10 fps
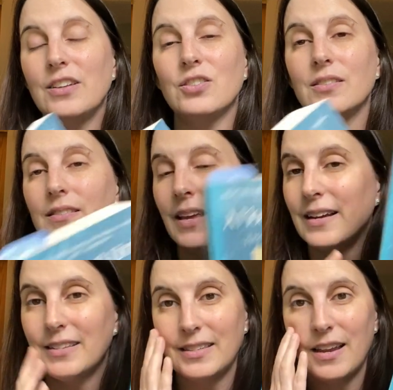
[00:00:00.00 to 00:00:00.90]
I just,
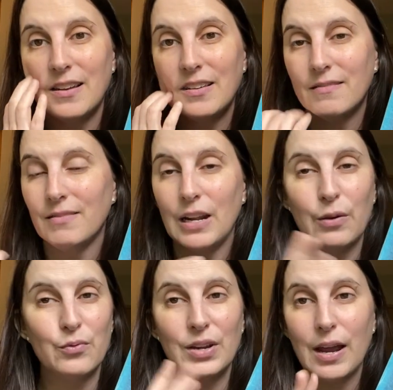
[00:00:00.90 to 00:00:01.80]
like I said, you
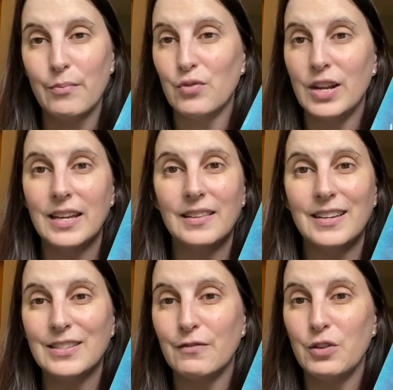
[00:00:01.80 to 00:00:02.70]
know, I'm reading
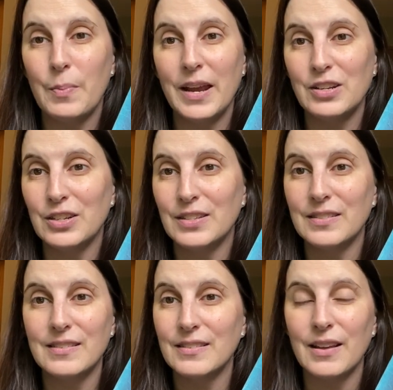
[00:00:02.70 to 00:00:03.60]
these a few
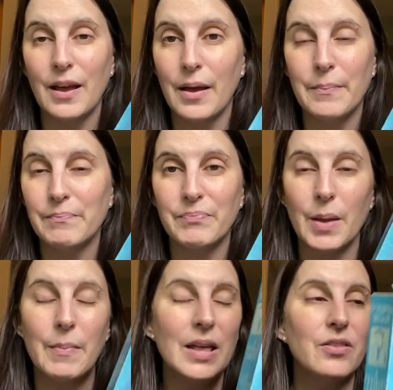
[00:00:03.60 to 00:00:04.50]
pages
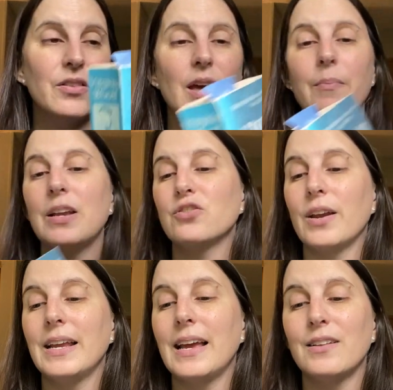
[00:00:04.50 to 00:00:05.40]
a month. I might
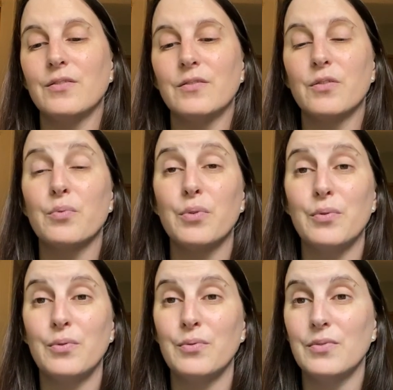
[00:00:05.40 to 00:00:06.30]
try to get
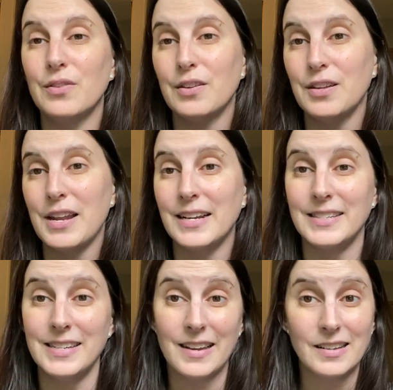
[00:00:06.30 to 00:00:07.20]
through the
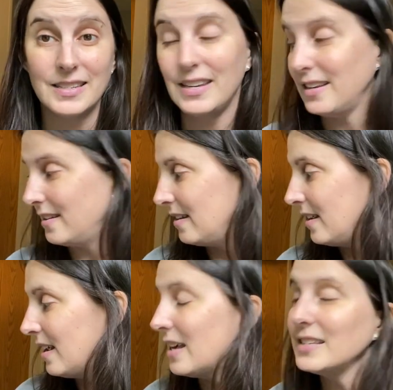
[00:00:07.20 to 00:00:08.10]
1919
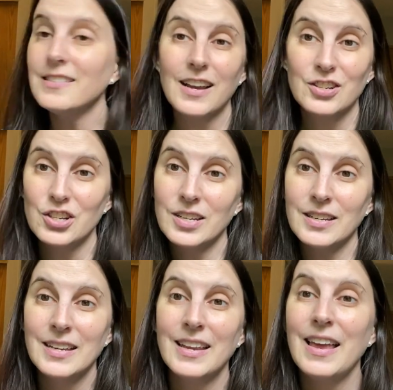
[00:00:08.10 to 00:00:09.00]

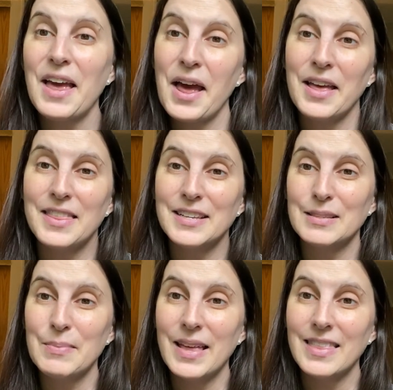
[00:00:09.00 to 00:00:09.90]
section
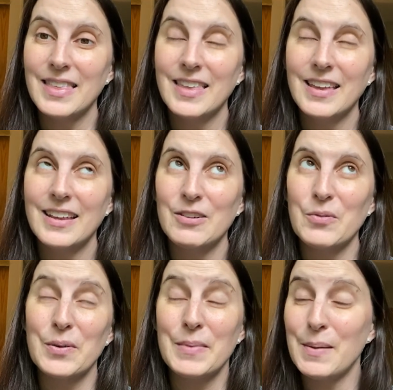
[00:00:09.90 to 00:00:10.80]
this month,
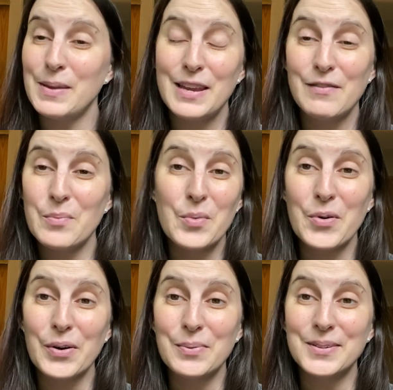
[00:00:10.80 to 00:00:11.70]
or maybe even
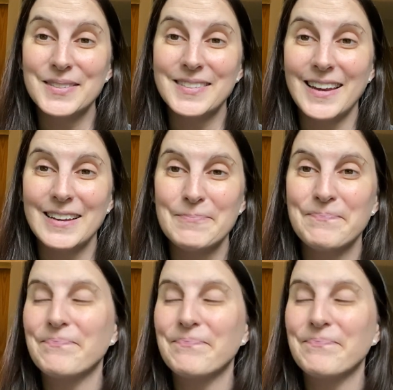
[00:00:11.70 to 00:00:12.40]
more. We'll see.